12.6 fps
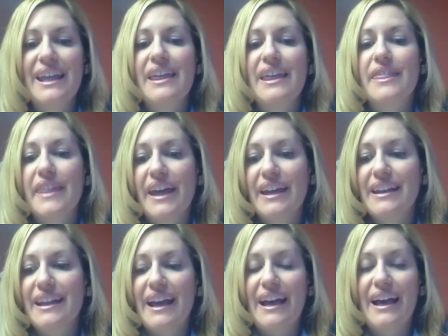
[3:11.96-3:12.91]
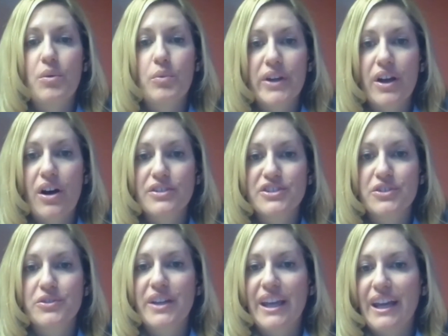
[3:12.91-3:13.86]
Then we
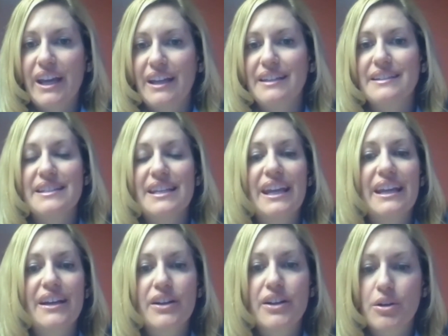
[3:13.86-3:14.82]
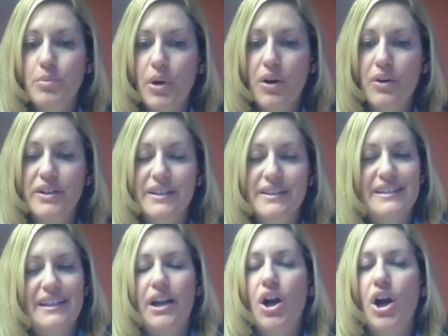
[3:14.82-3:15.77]
also can take components
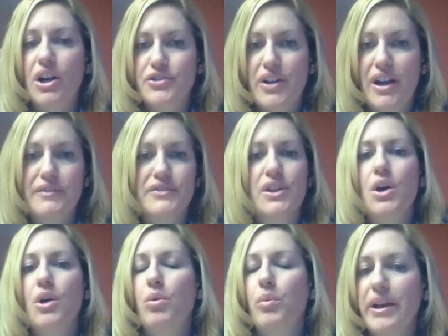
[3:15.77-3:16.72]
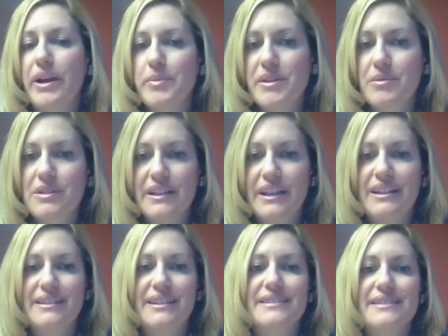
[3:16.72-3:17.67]
like hard drives, wipe them clean,
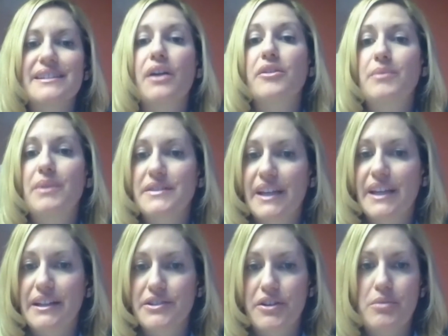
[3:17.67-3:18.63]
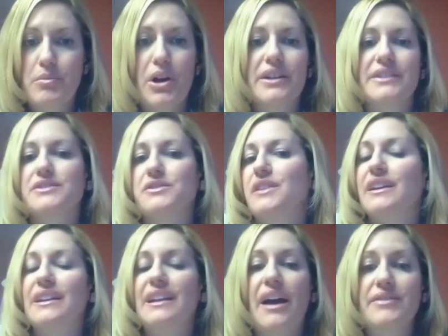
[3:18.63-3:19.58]
and then sell them on secondary markets so they
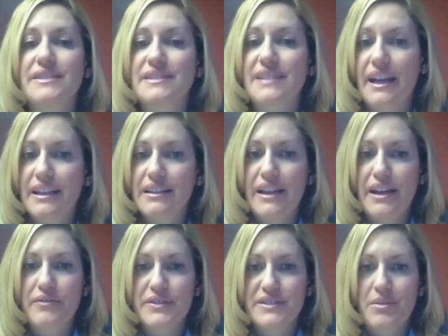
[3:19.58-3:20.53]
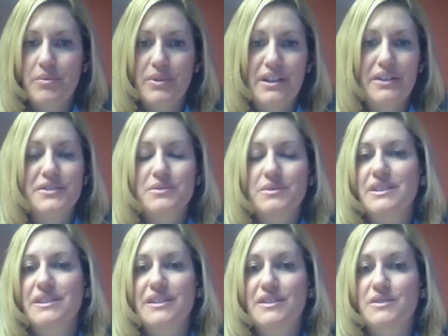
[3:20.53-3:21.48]
can have a second life with someone else. We
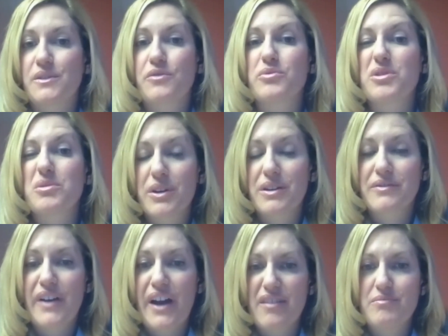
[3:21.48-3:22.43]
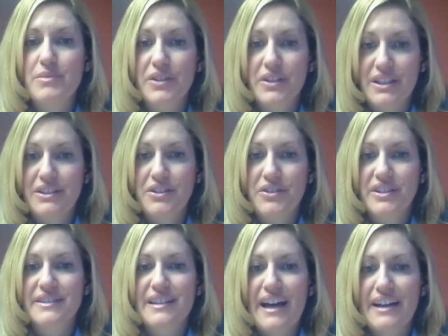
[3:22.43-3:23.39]
did this with 3.5 million
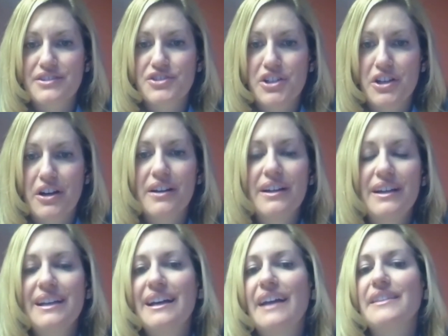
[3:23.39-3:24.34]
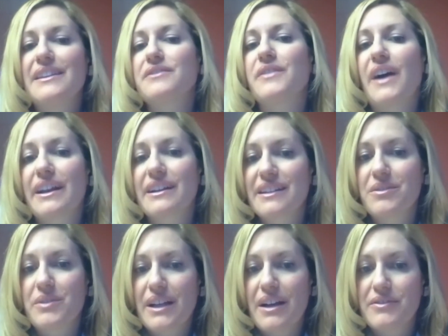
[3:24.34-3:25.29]
units last year. And then finally,
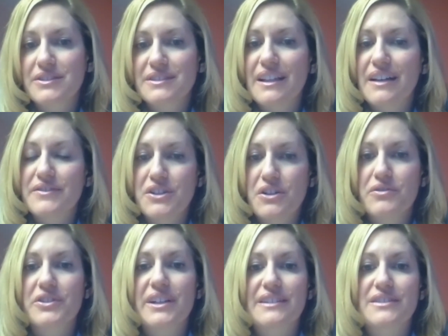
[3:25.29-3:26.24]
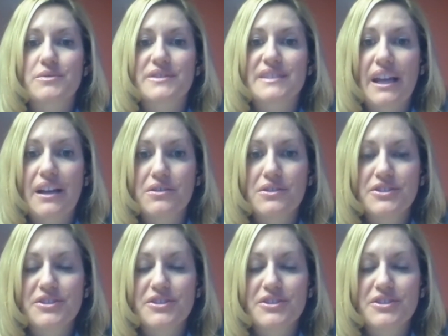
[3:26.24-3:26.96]
whatever is left over gets recycled.